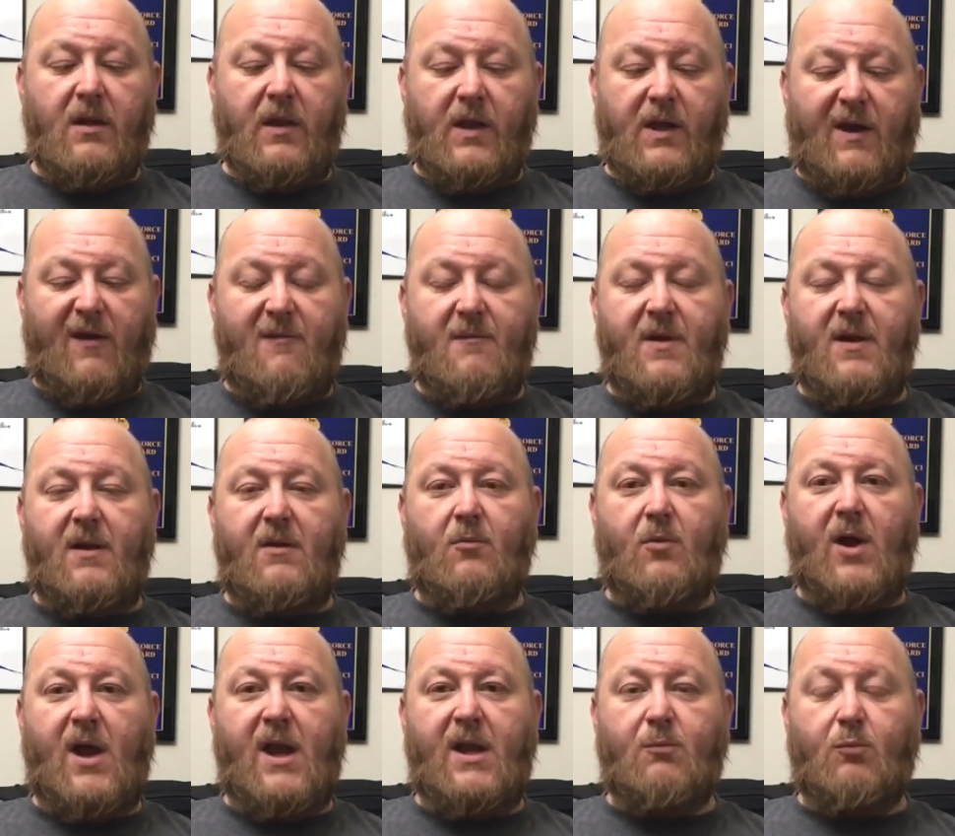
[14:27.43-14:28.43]
The government
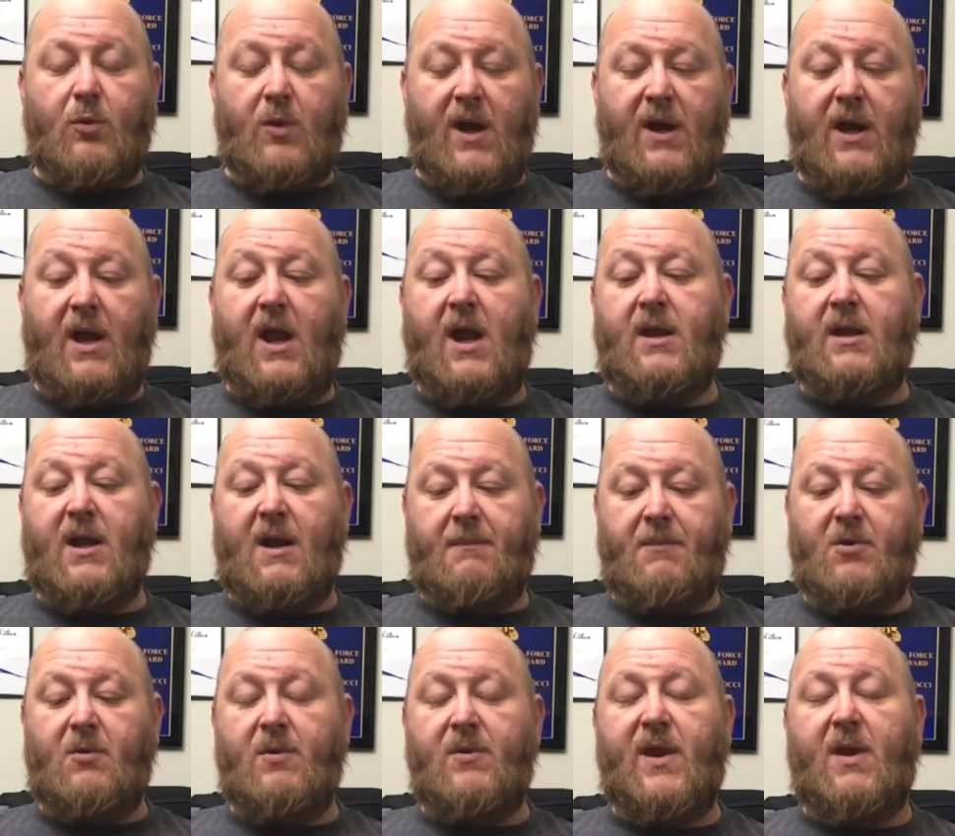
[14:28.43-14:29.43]
ended
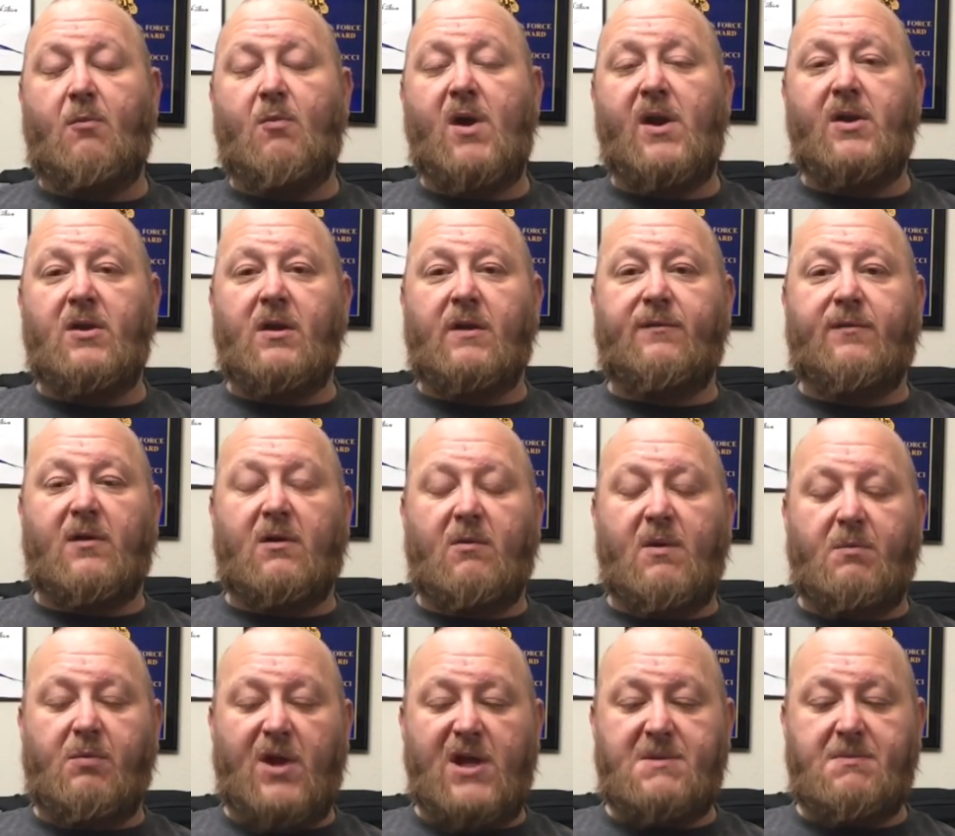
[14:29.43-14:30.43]
up doing, they wanted to look for a
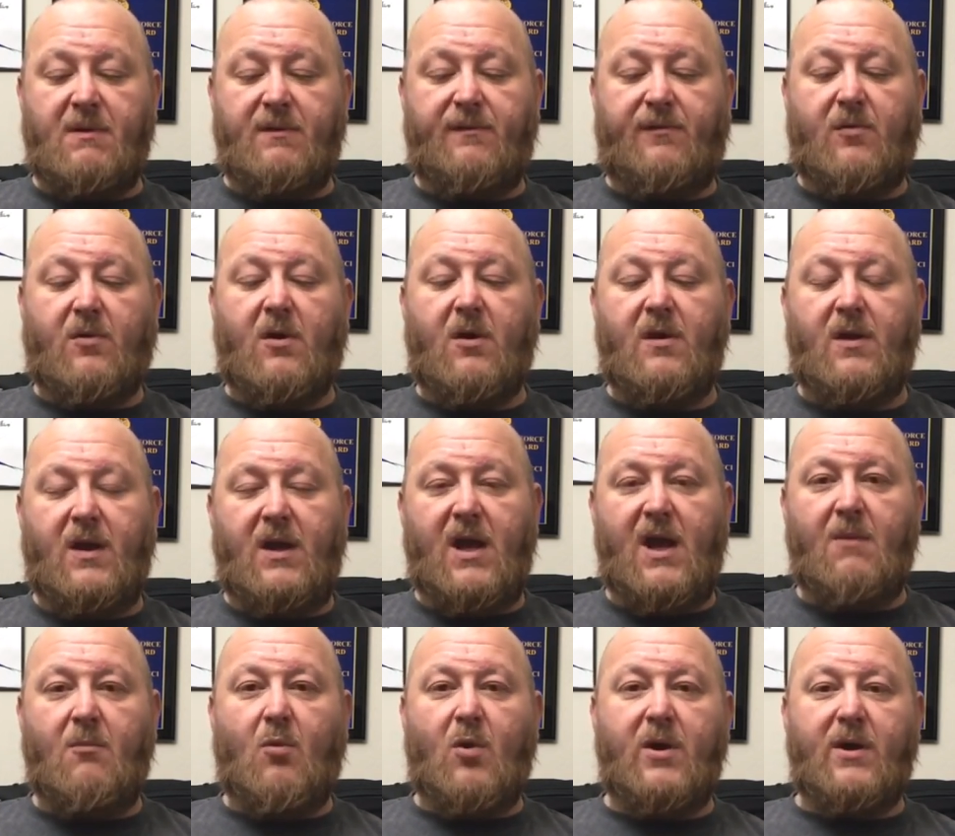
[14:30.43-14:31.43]
replacement for
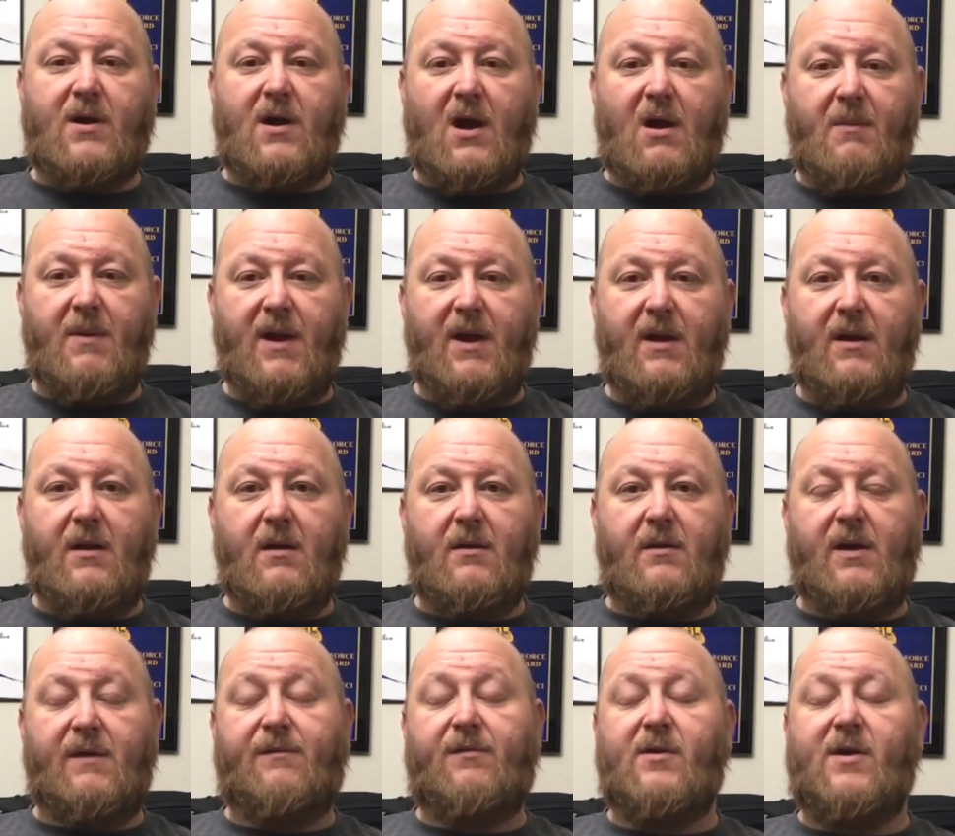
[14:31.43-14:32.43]
the M1 carbine,
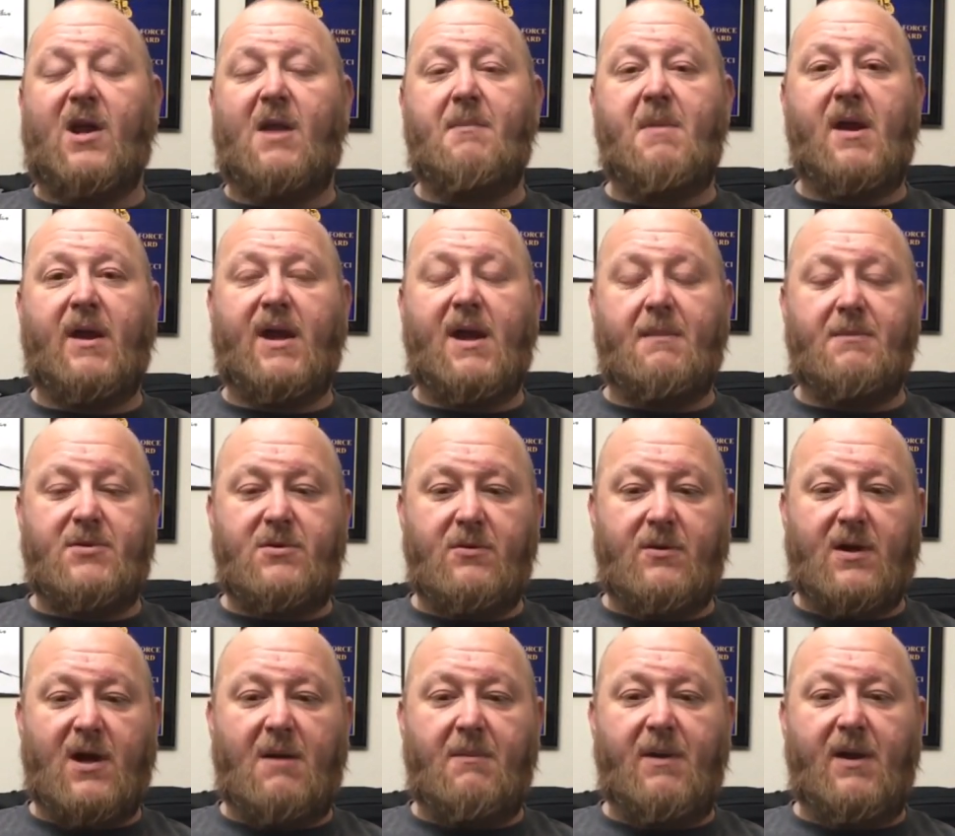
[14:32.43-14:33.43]
the fully automatic
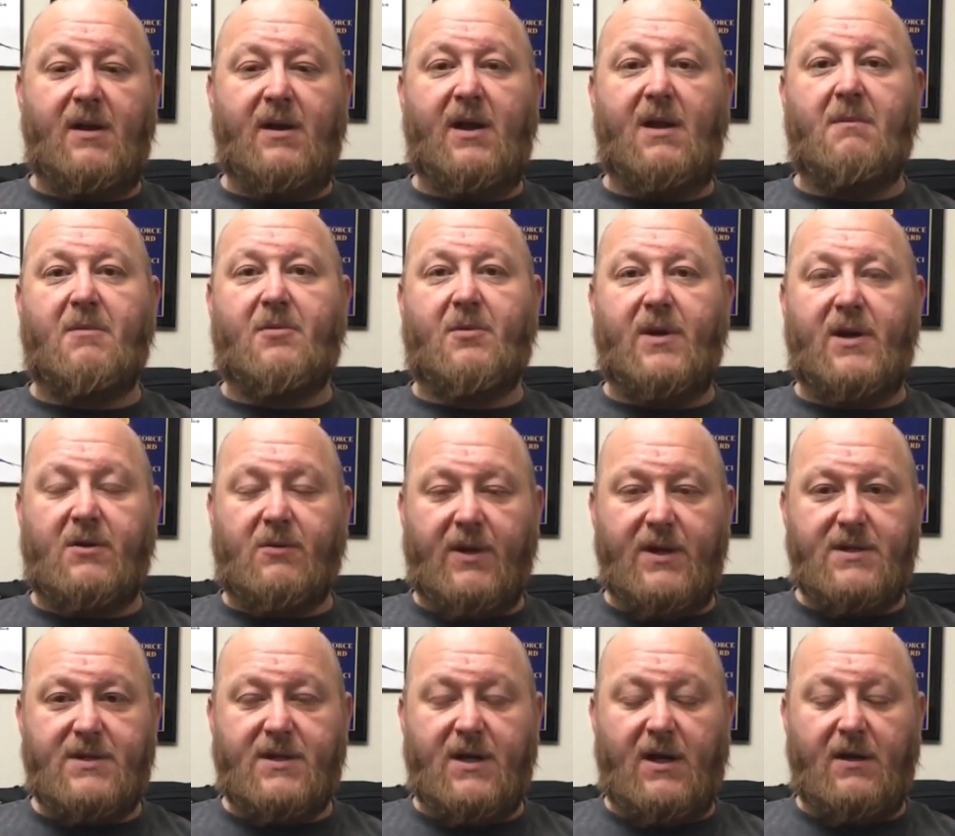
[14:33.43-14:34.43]
M2 carbine, the M3
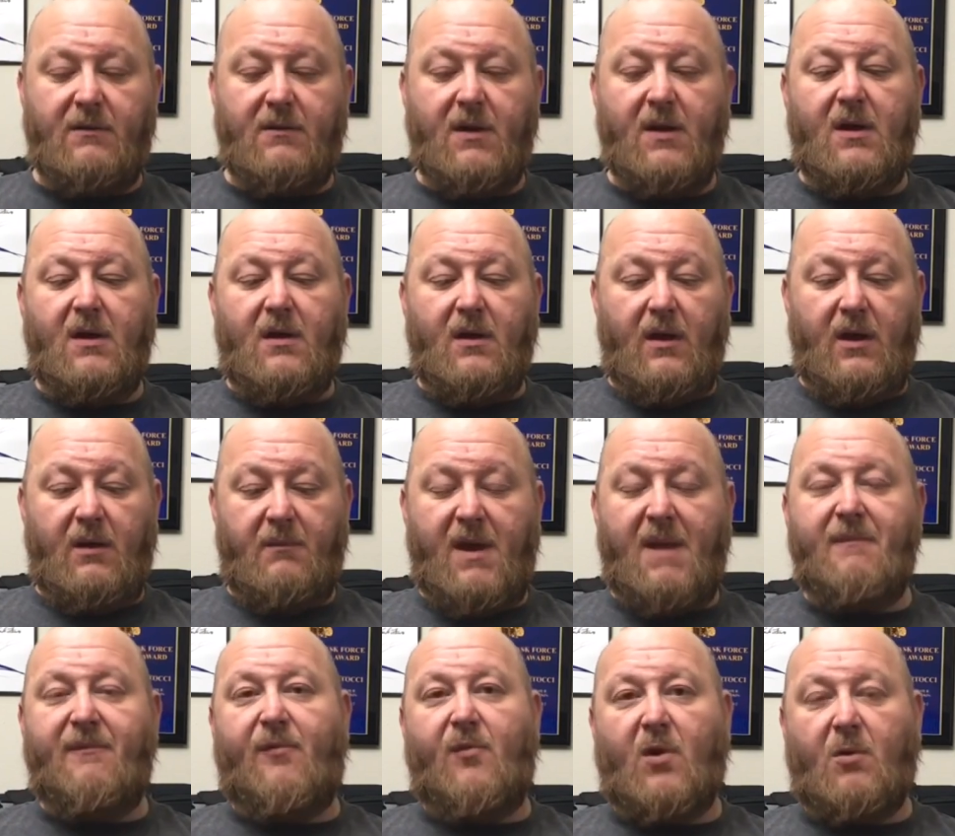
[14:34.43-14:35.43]
grease gun,
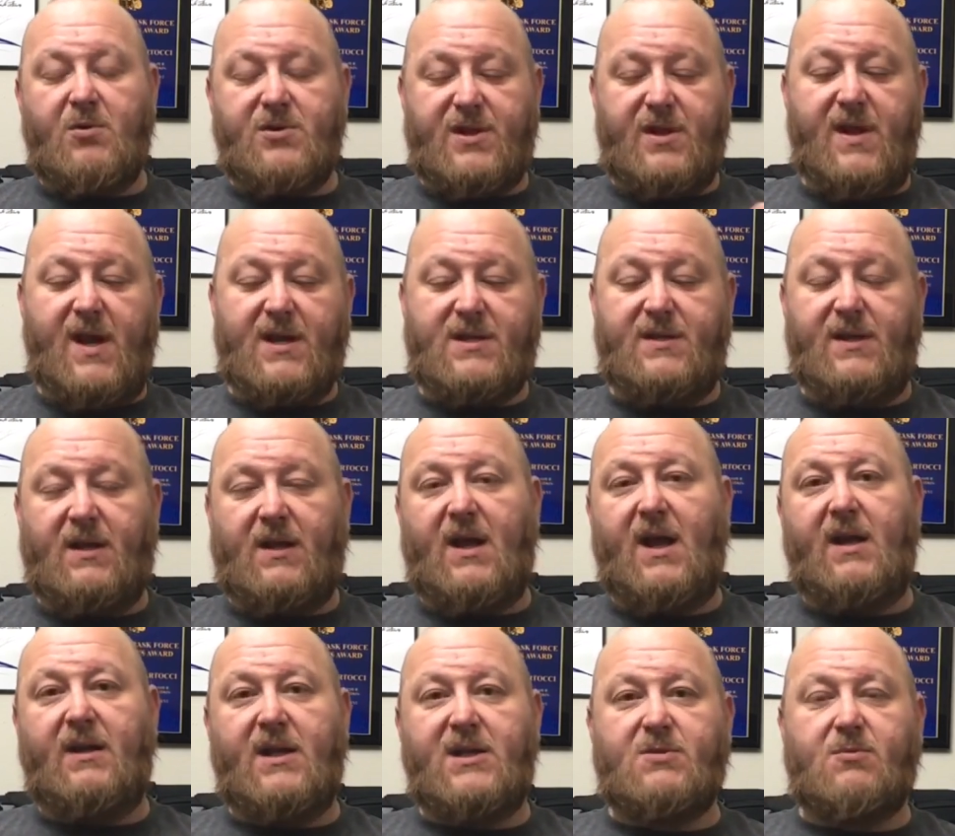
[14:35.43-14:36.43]
and M4 was the next in
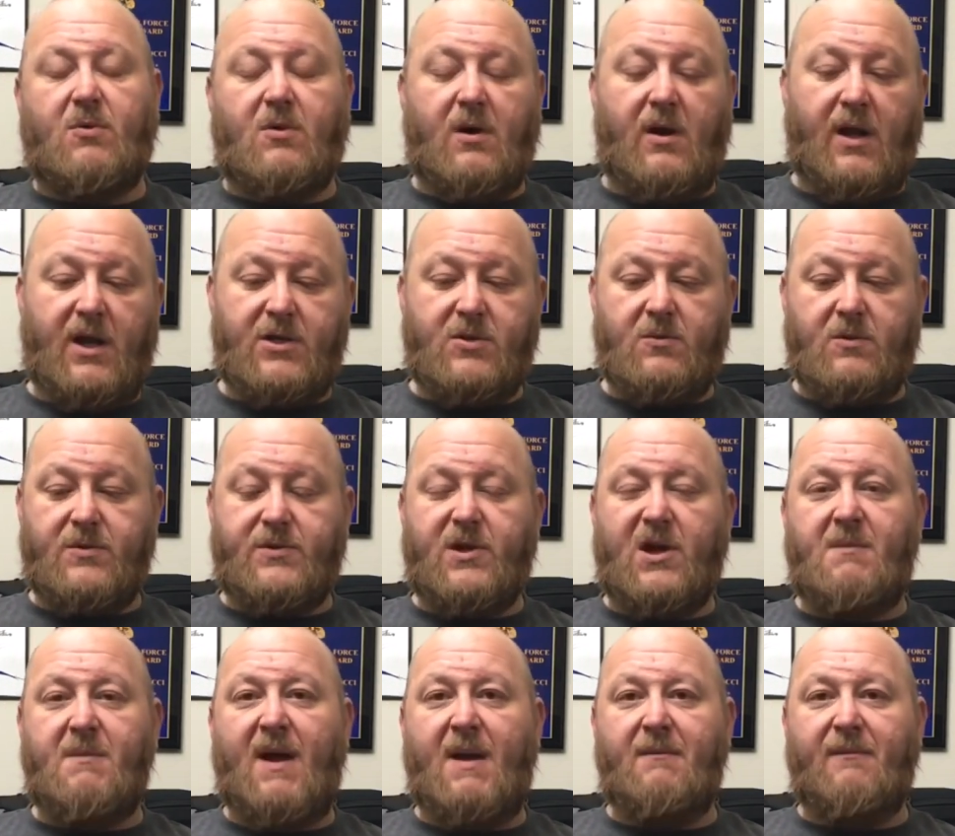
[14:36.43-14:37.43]
line. That's where the actual
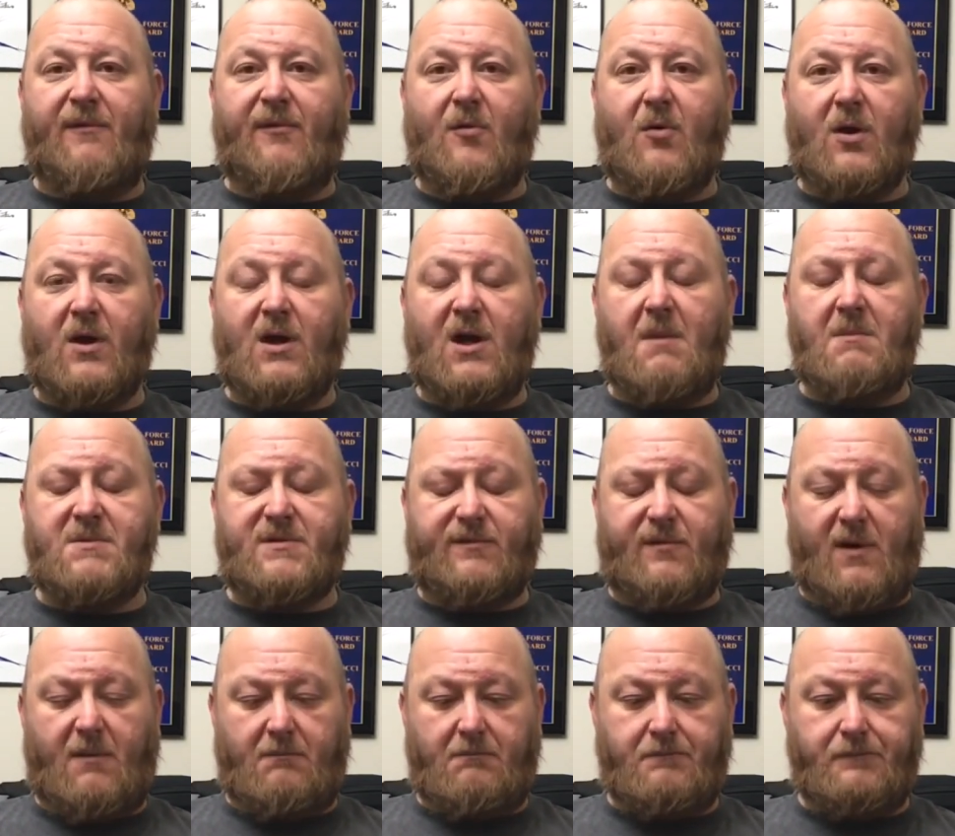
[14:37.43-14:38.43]
term M4 comes
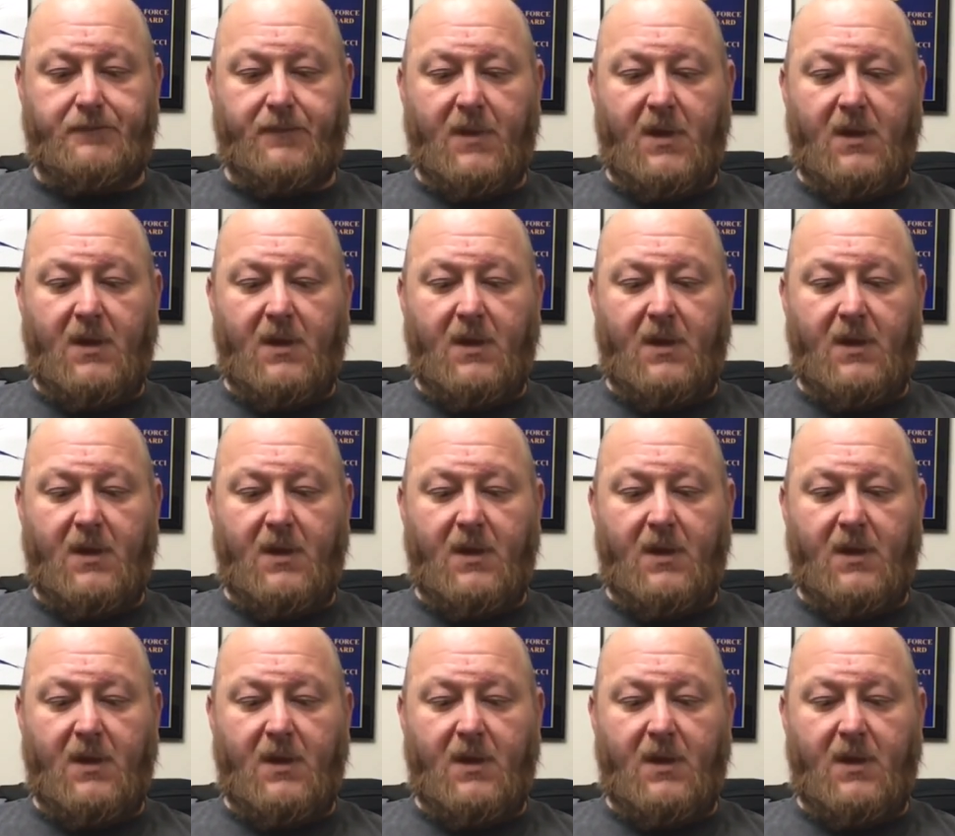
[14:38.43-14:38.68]
from,